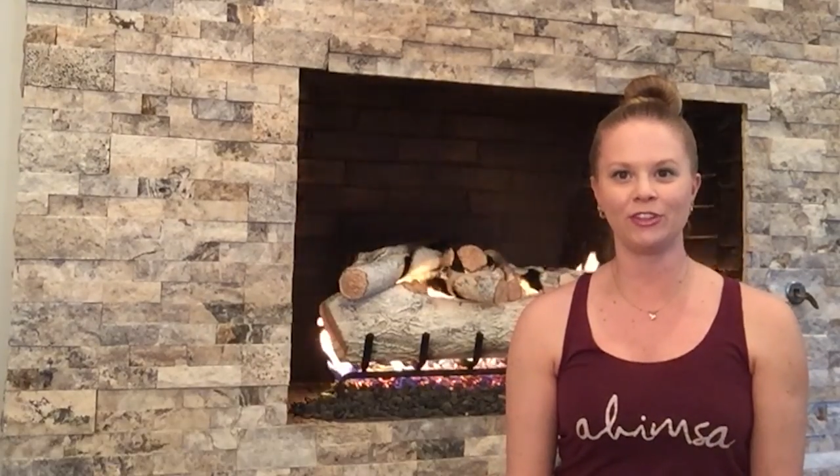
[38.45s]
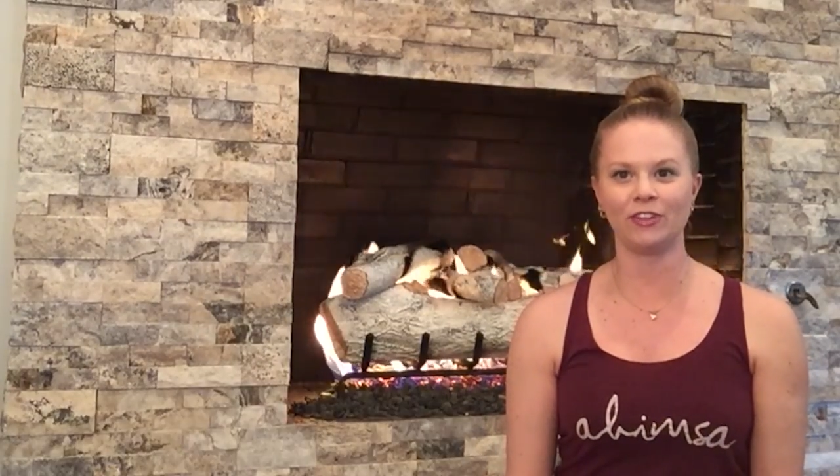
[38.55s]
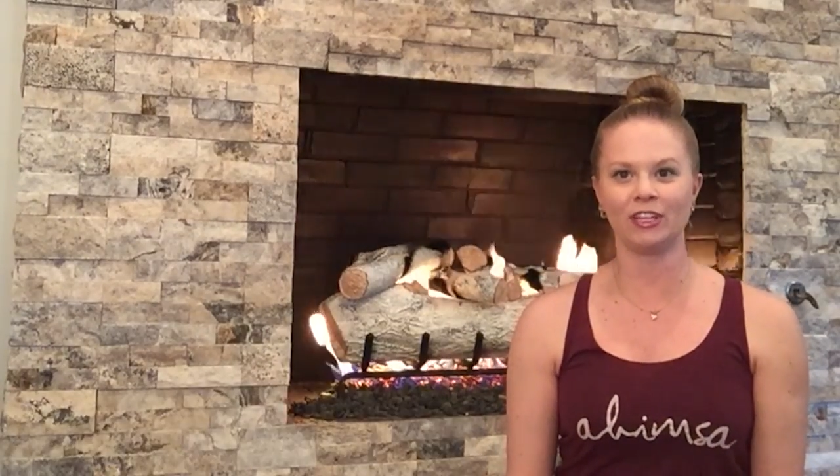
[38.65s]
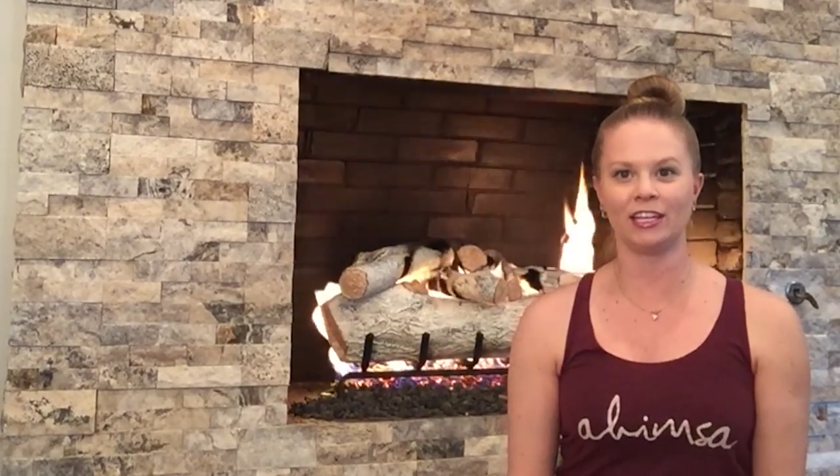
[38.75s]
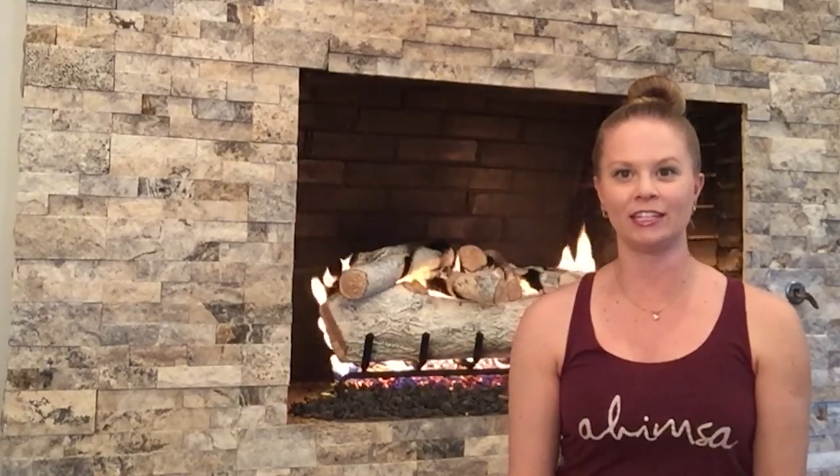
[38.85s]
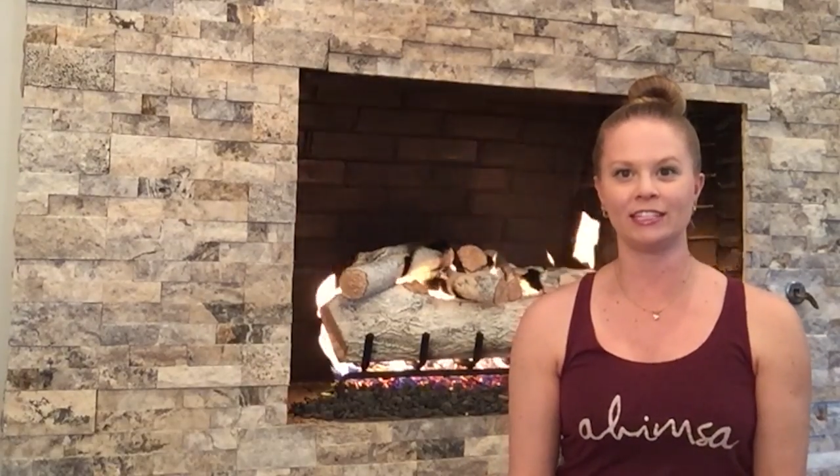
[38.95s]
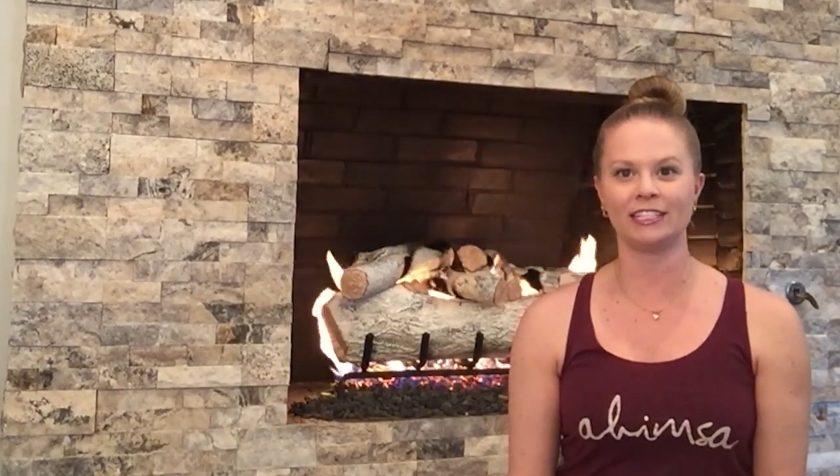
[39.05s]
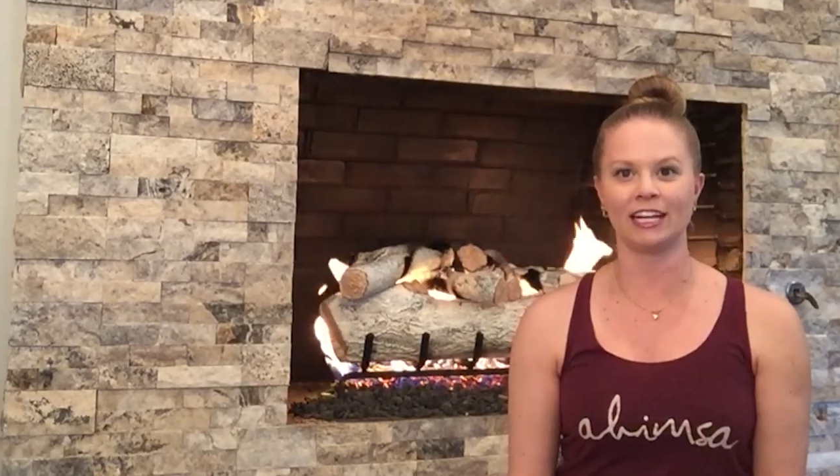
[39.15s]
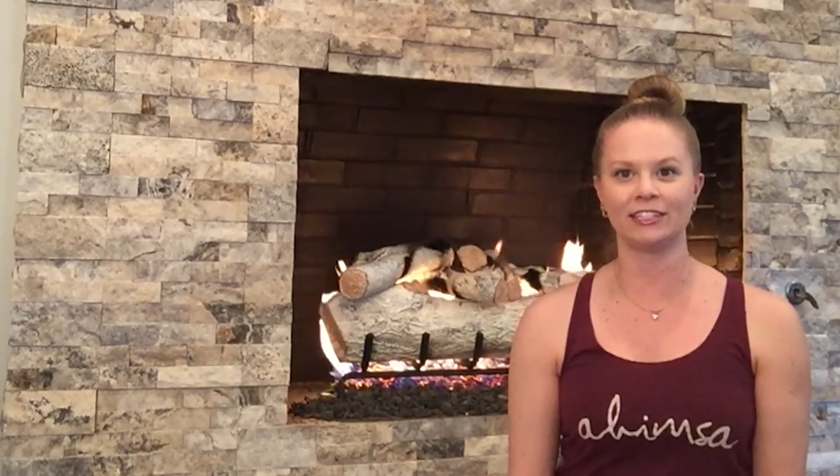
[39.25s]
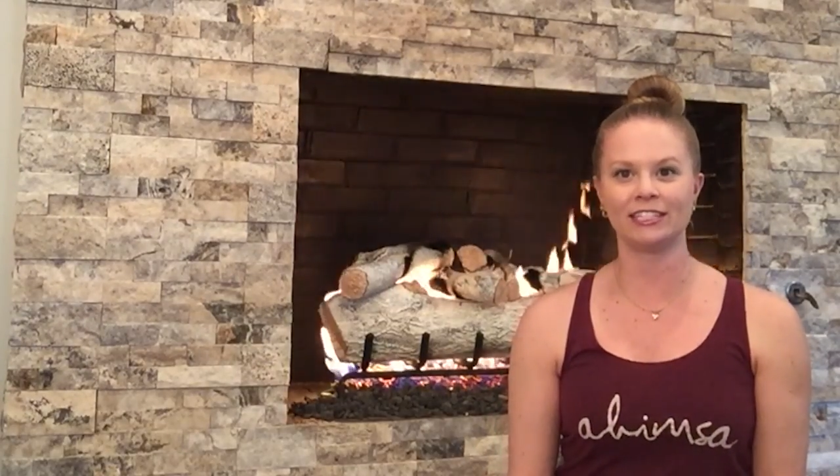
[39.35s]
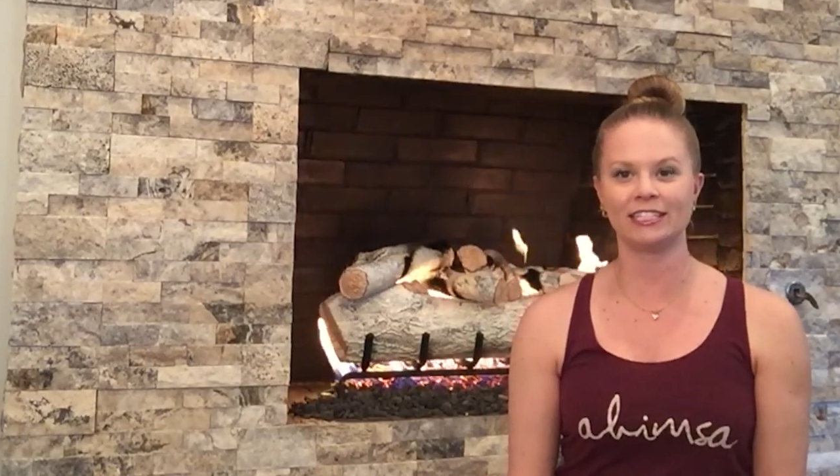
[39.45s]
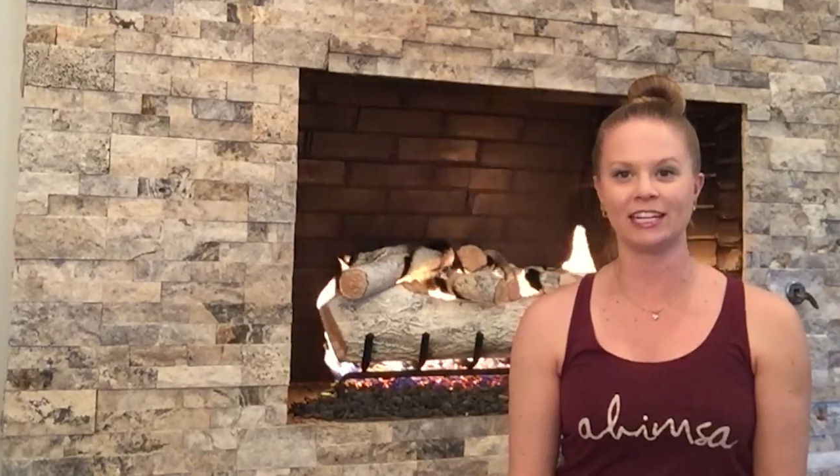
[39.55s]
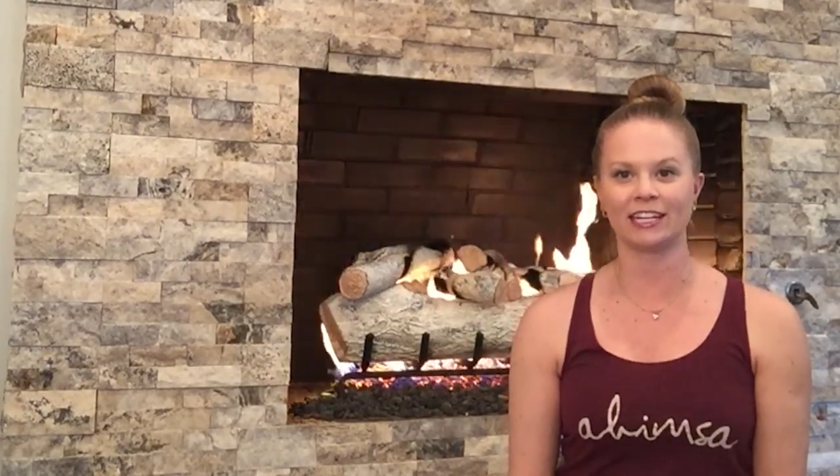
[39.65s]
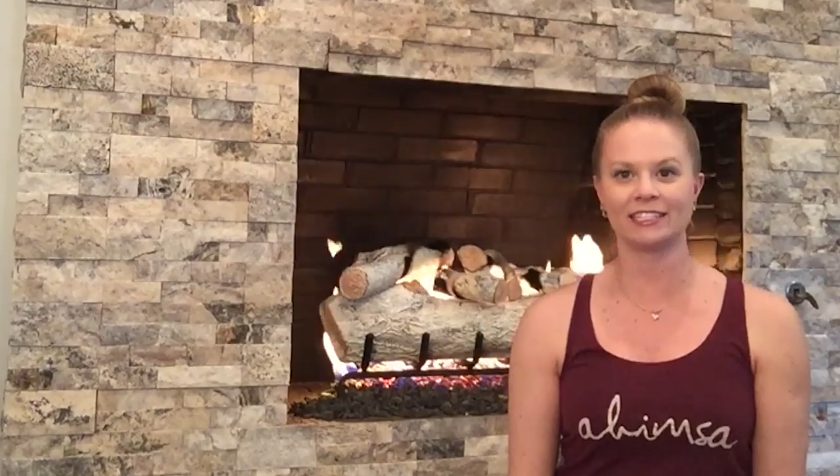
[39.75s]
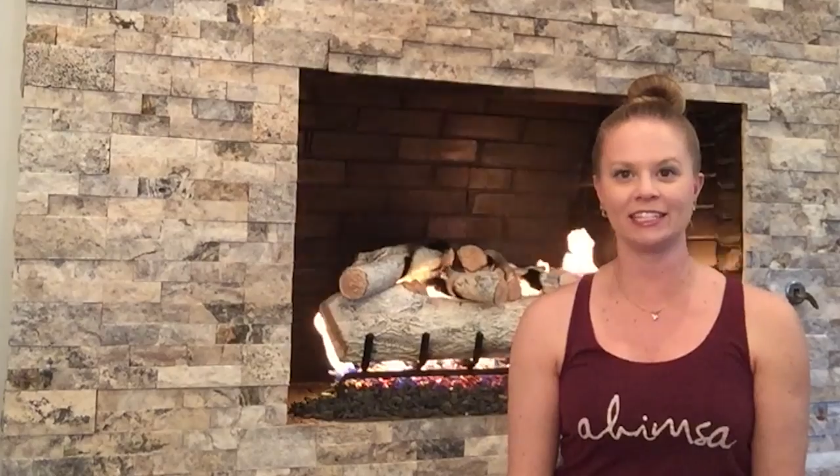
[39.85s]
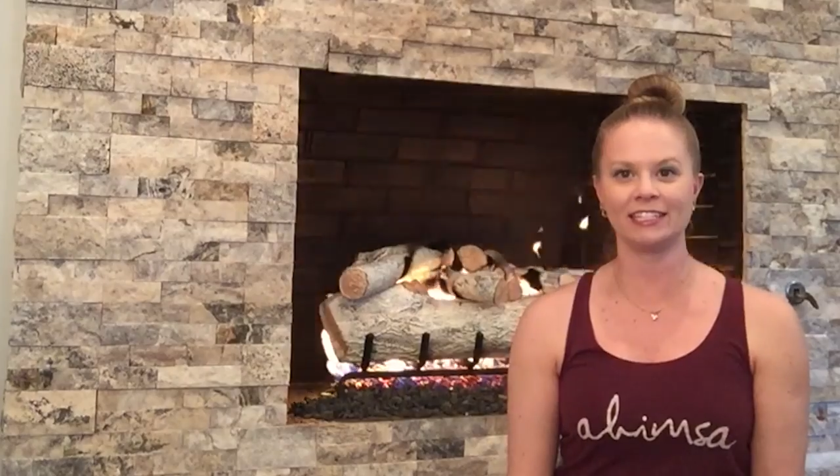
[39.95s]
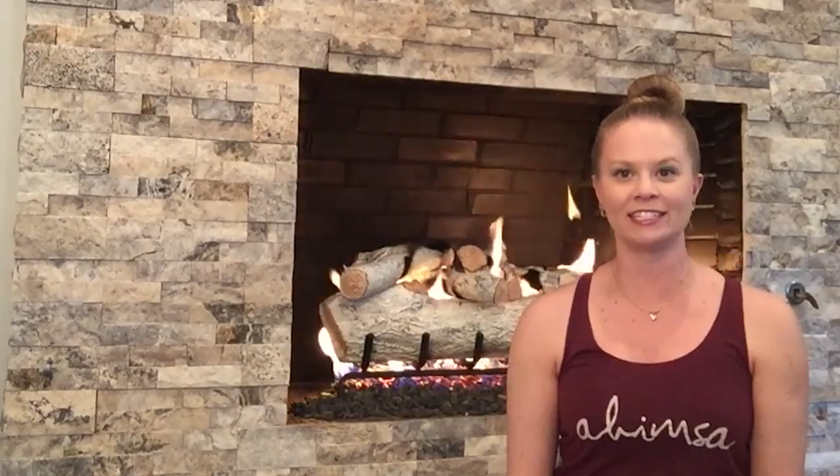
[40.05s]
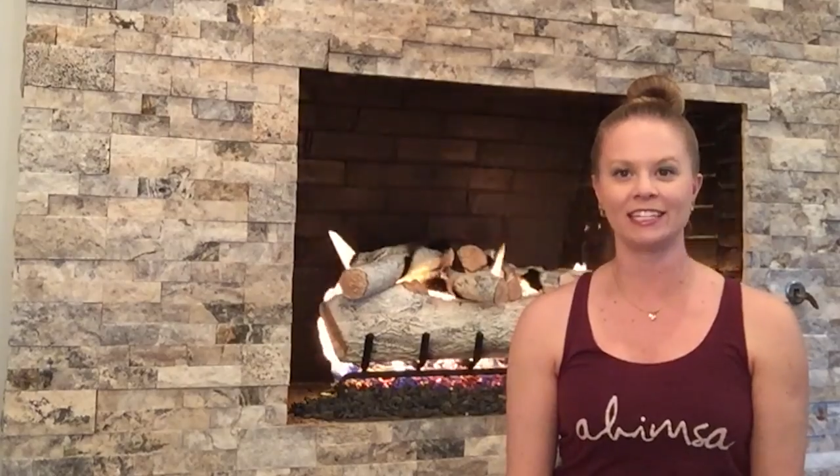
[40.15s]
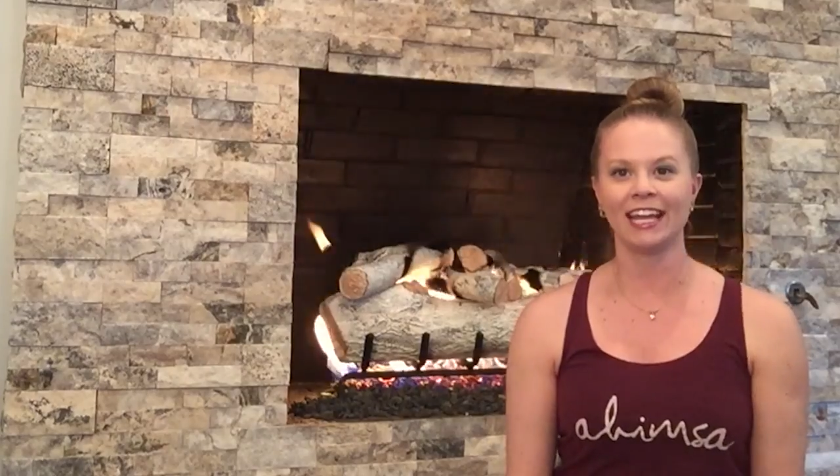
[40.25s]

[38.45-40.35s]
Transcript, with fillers: living in Dallas, Texas.